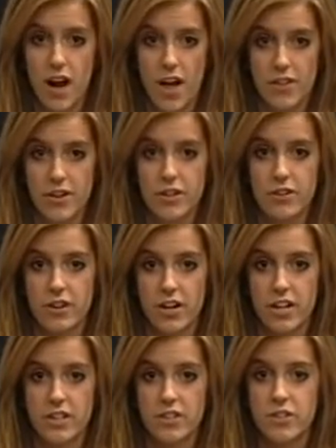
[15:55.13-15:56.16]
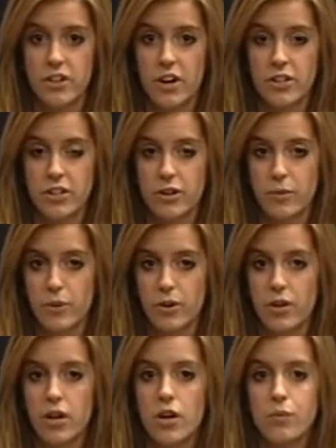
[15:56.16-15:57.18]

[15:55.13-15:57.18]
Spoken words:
other chronic, non-curable,